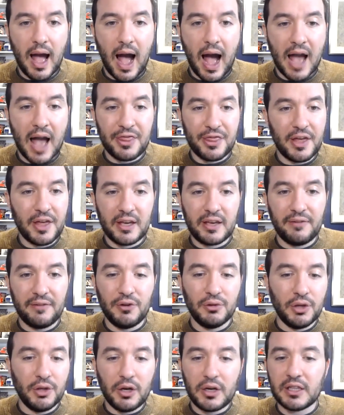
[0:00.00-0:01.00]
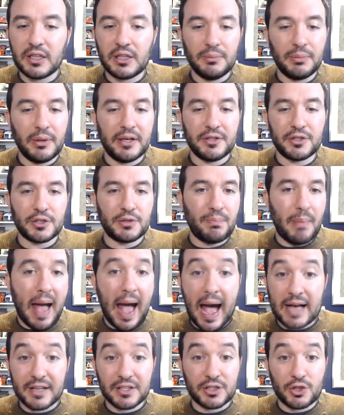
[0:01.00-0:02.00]
I think if you look at the Blazers'
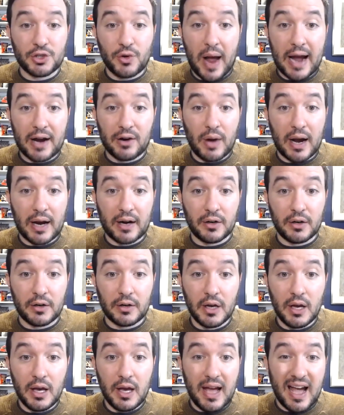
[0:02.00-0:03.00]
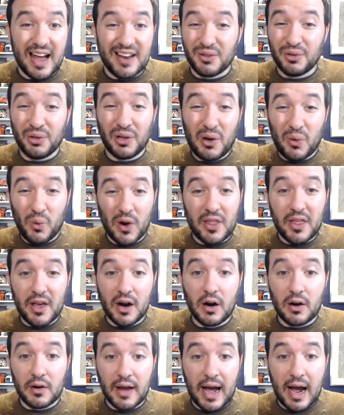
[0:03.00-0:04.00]
past track record and you look at where they
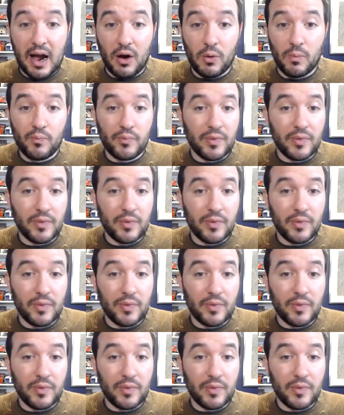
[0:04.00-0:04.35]
are now,